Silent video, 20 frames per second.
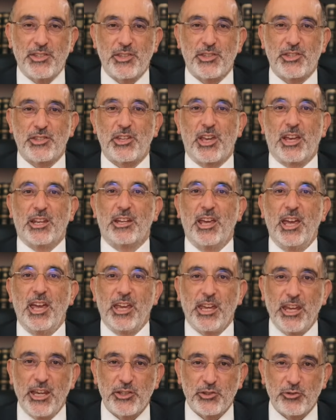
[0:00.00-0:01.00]
has said,
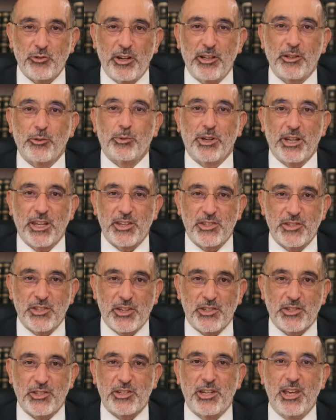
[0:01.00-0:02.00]
Israel will
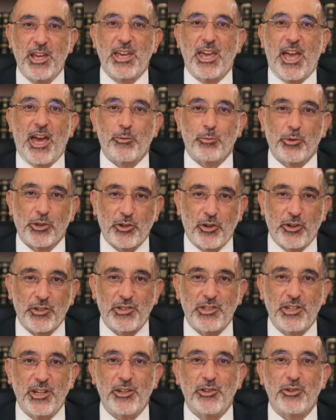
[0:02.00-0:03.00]
exist and will
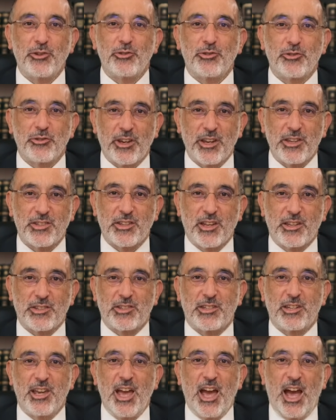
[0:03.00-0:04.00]
continue to
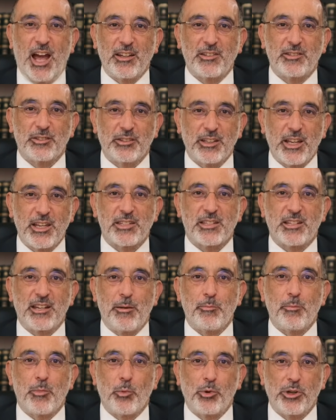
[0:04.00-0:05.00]
exist until
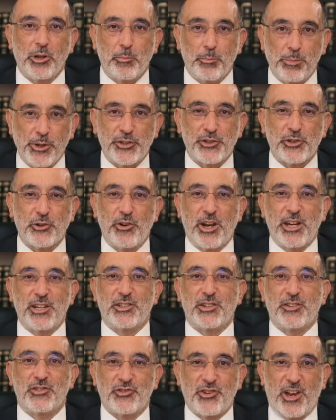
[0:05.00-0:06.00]
Islam will obliterate
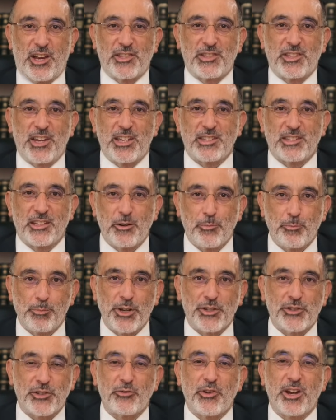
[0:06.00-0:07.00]
it just as it
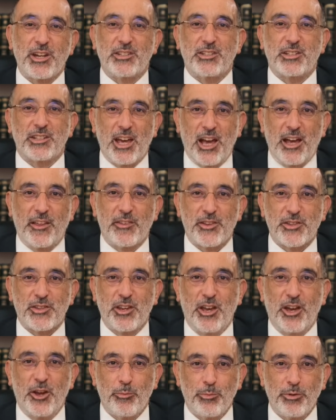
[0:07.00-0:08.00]
obliterated others
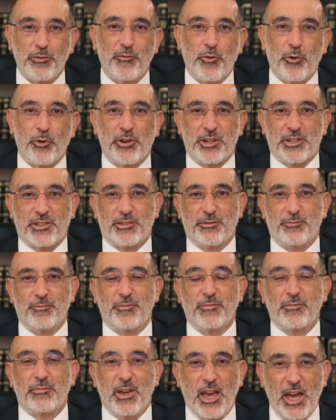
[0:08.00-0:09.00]
before it.
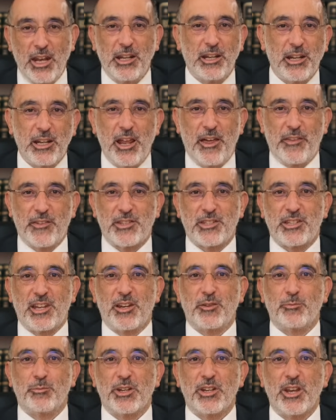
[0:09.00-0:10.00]
And in another
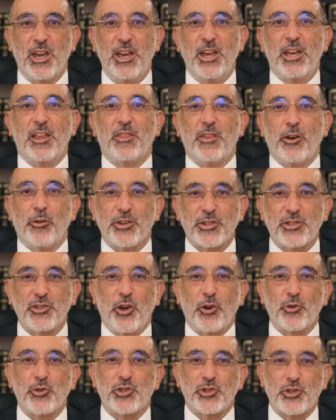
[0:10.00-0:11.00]
statement, there is
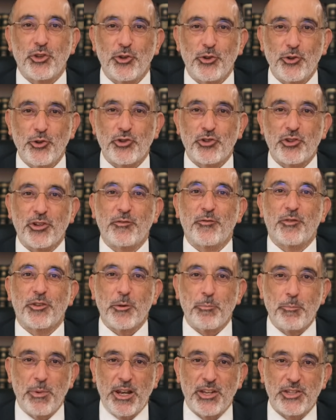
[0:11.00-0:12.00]
no solution for the
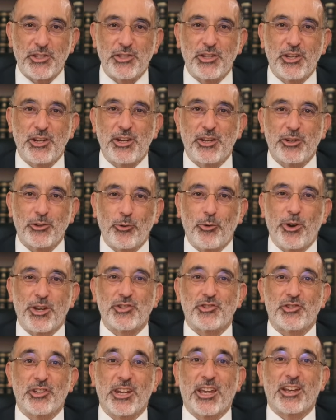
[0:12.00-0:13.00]
Palestinian
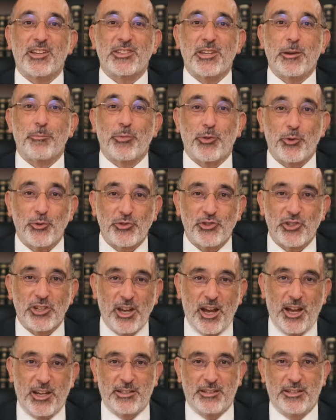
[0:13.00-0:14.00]
question except through
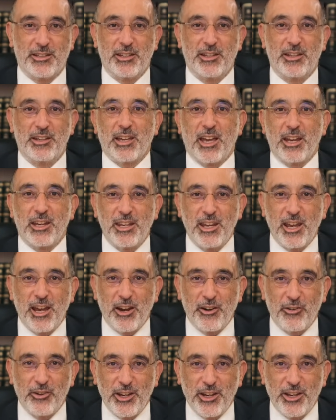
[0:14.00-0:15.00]
jihad. And
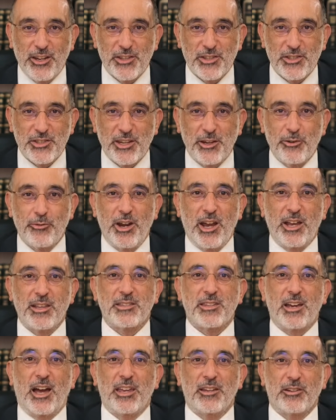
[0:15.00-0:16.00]
here is
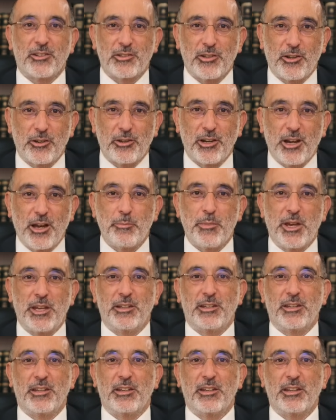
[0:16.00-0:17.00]
Iran's Ayatollah
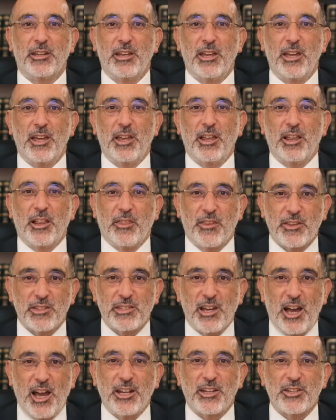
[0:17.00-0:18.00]
Khamenei. The
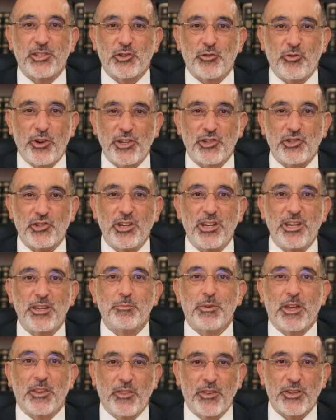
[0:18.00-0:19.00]
Zionist
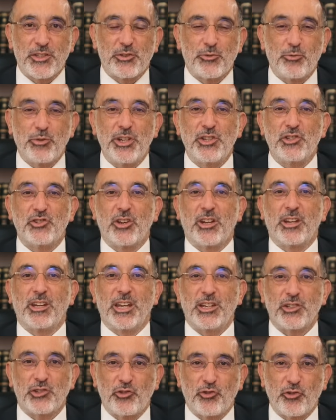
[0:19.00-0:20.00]
regime in this region
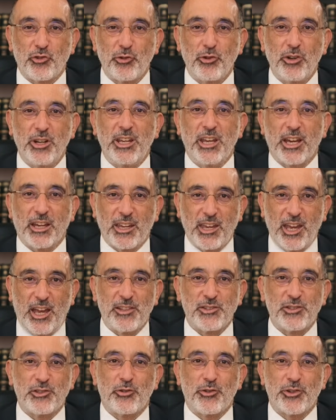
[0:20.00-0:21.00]
is truly a
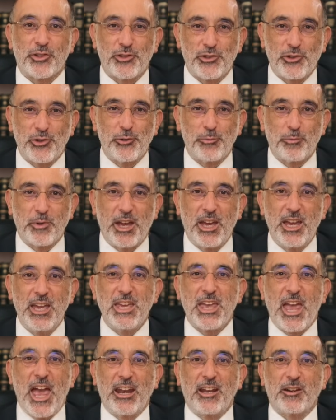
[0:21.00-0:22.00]
cancerous tumor,
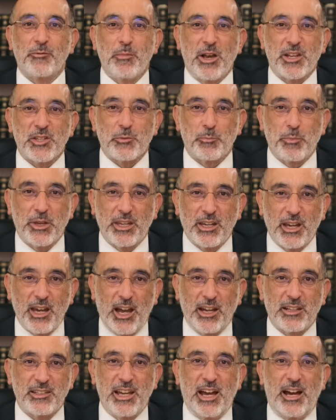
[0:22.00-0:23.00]
and it must be
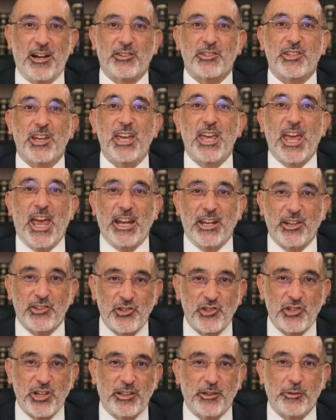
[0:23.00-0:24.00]
cut out, and it
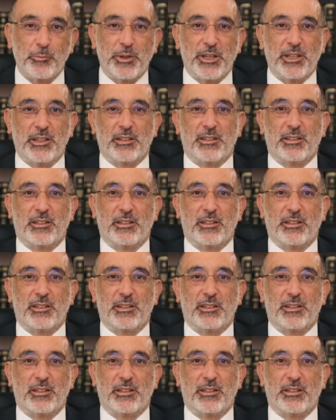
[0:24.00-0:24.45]
shall be.